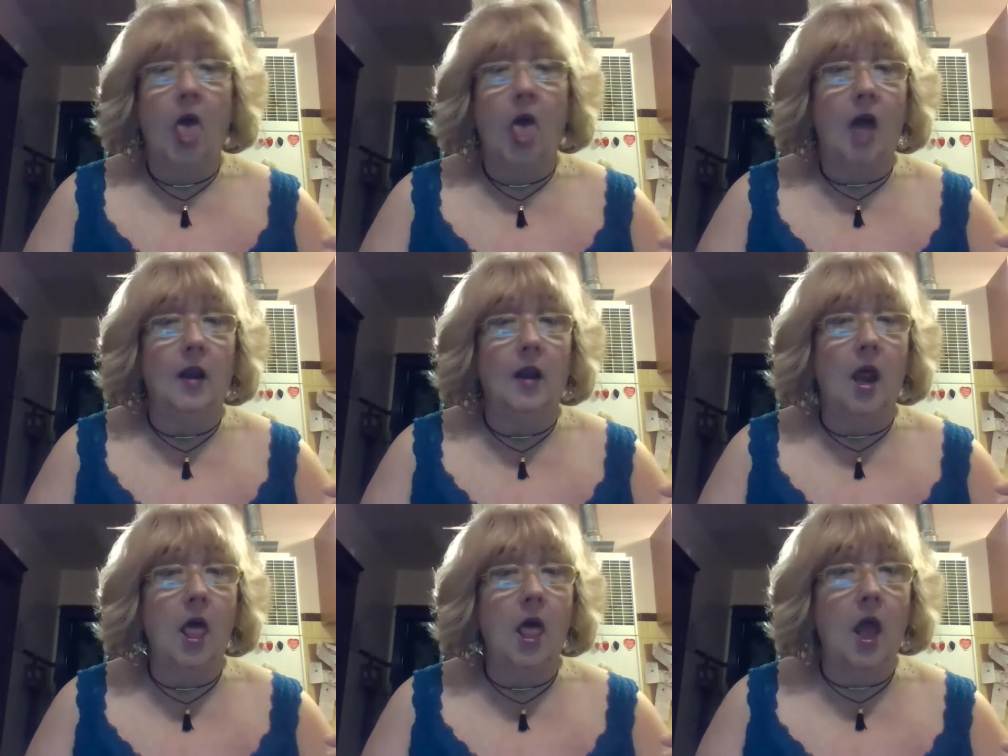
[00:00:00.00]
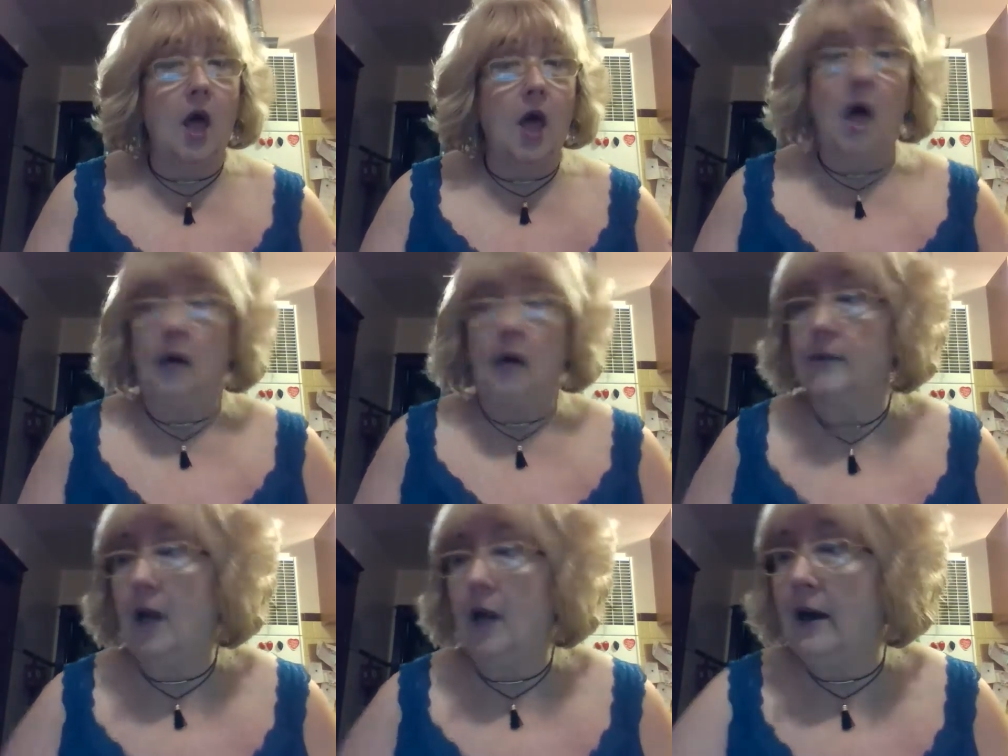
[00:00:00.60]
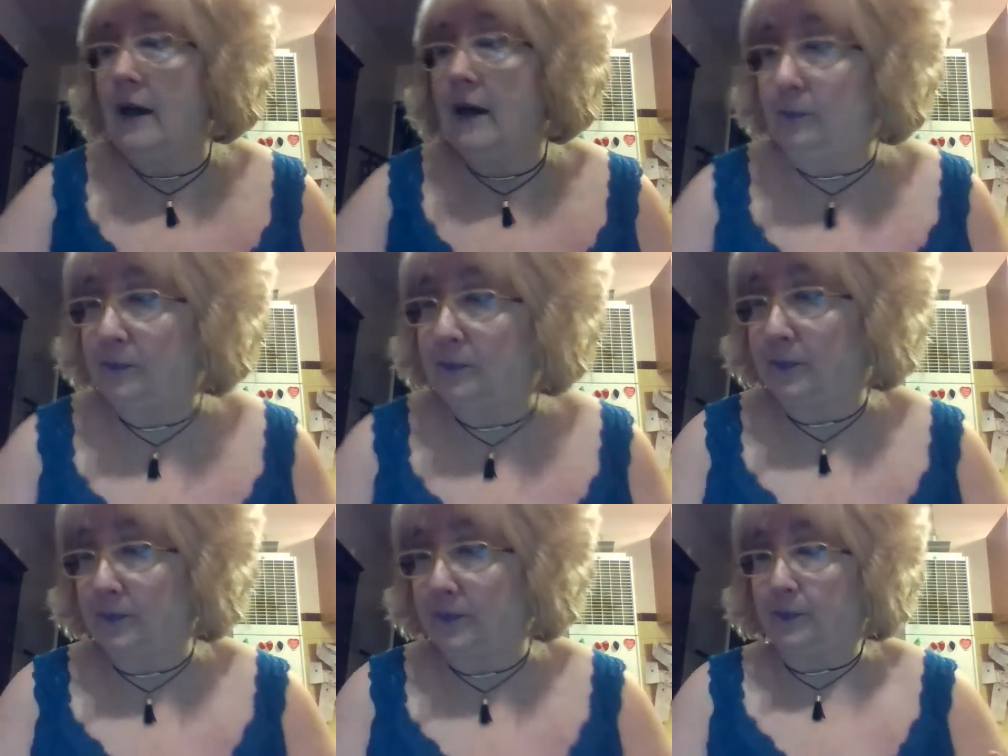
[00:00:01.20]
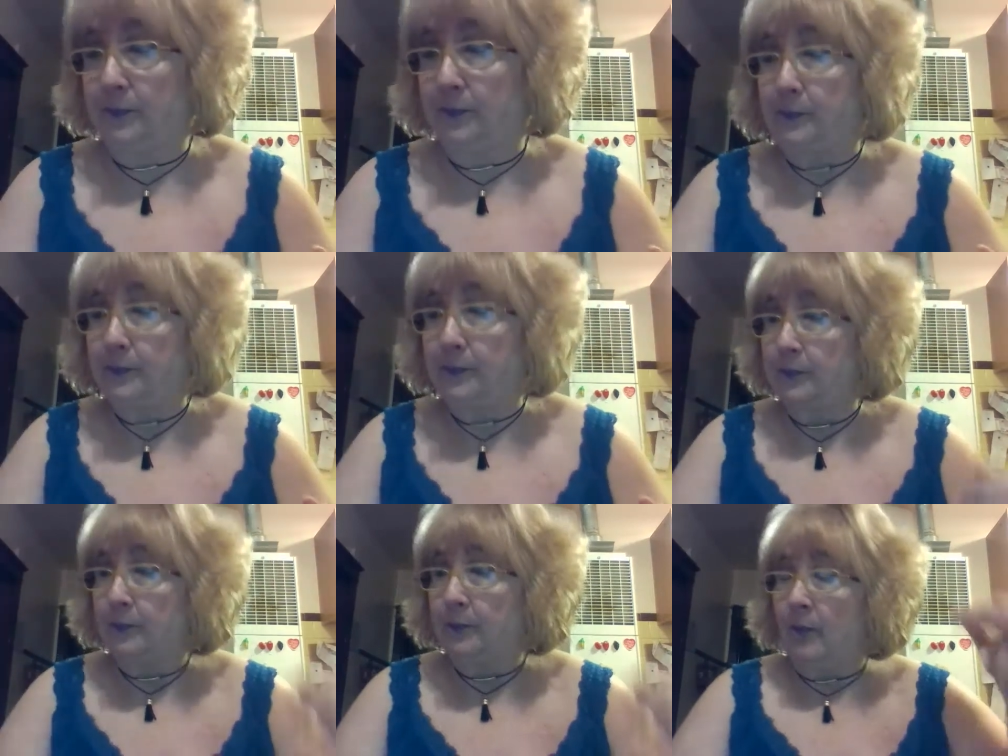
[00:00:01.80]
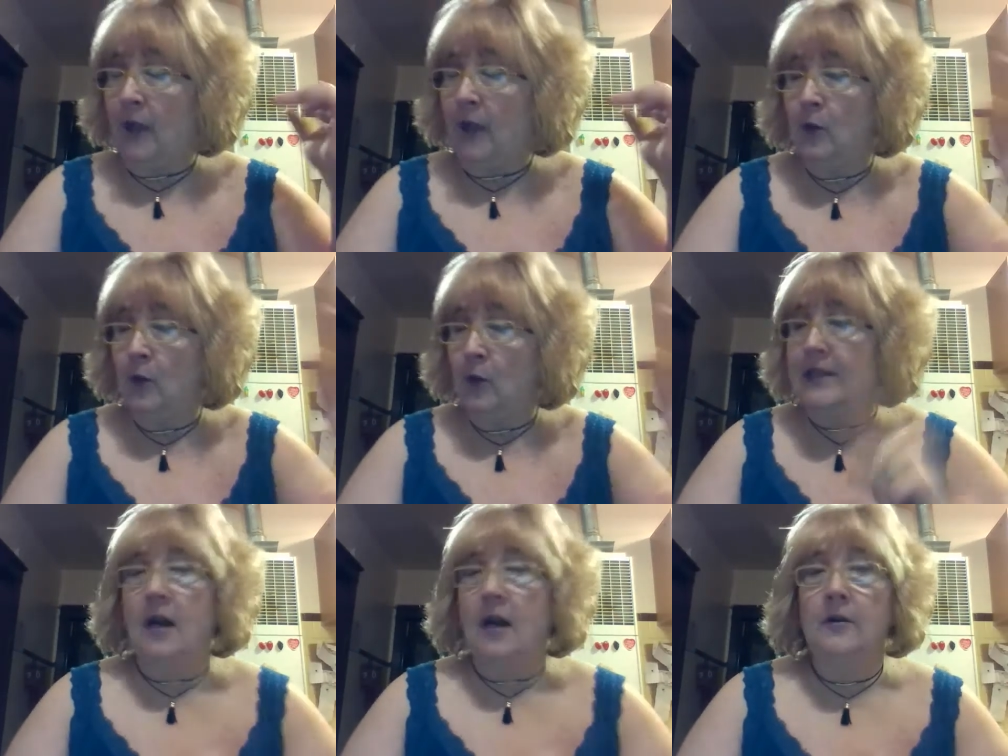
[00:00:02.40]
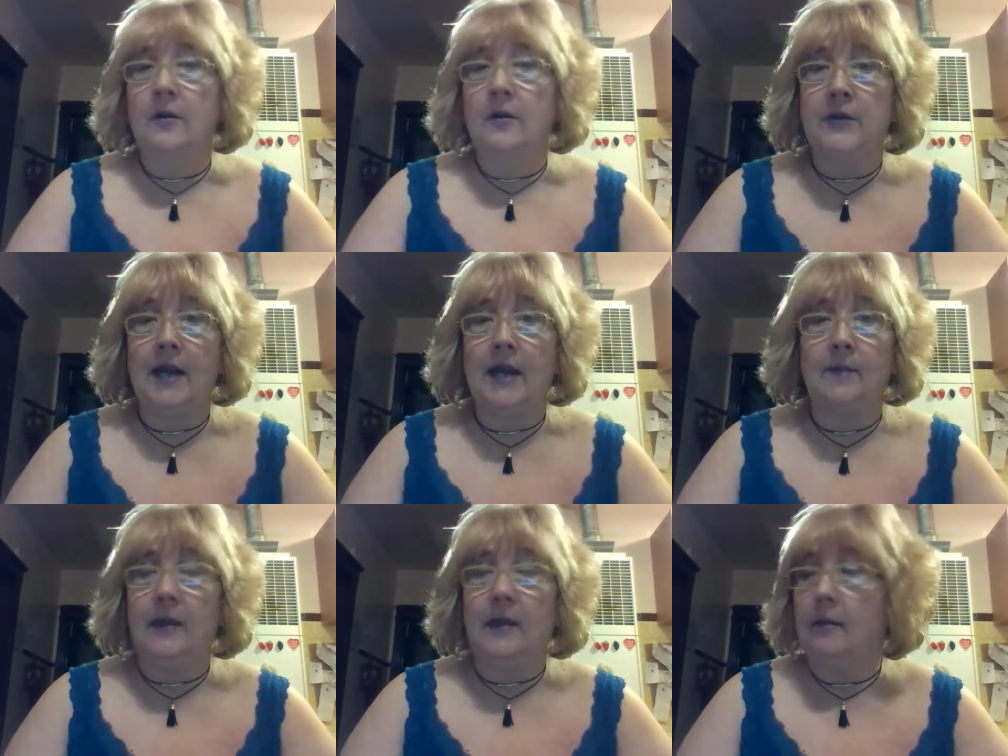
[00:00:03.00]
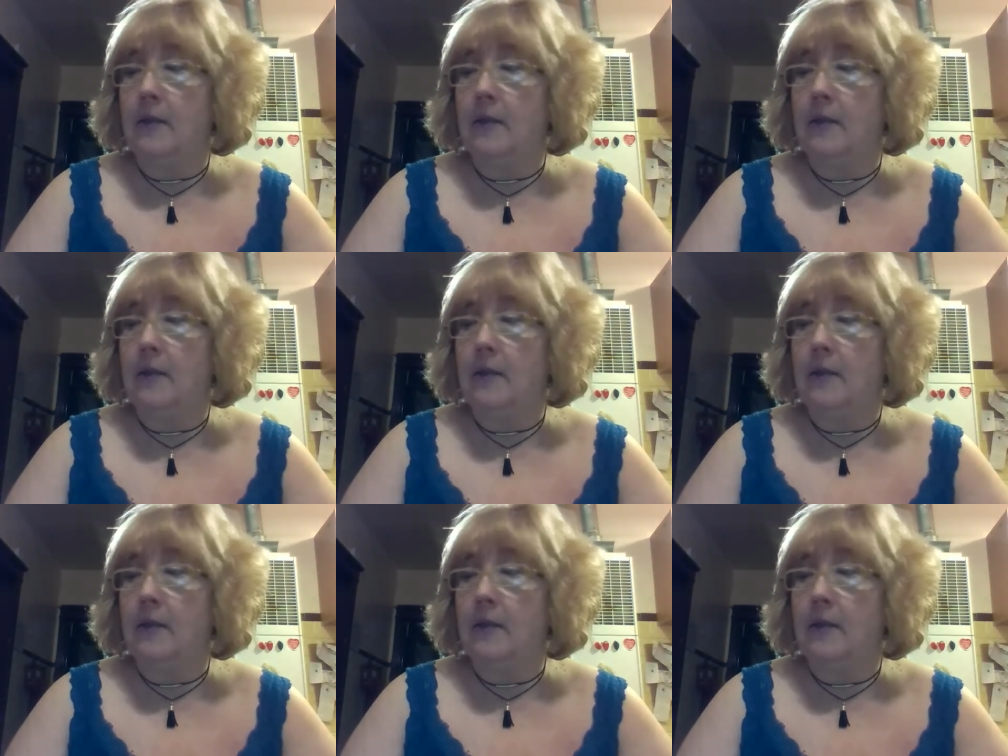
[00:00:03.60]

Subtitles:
All right. Louise Gardner tagged me.